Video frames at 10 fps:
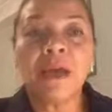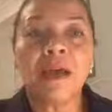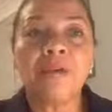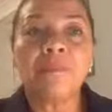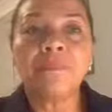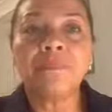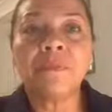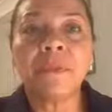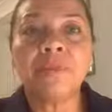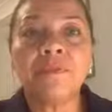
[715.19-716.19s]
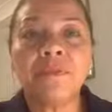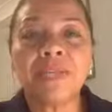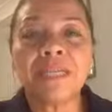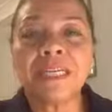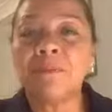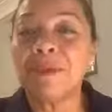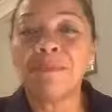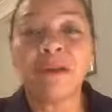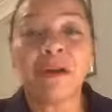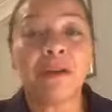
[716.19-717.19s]
If you just say to me,
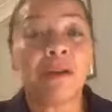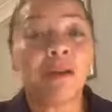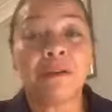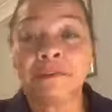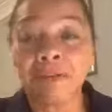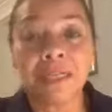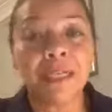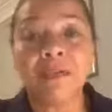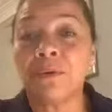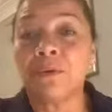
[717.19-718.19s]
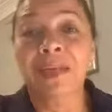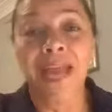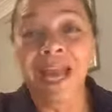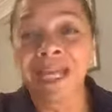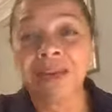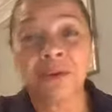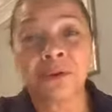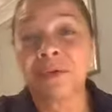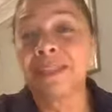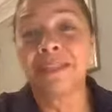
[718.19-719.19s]
I've got a feeling or an ache
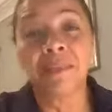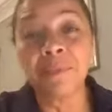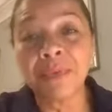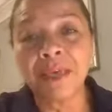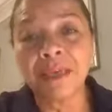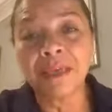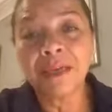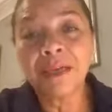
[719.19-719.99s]
or a something,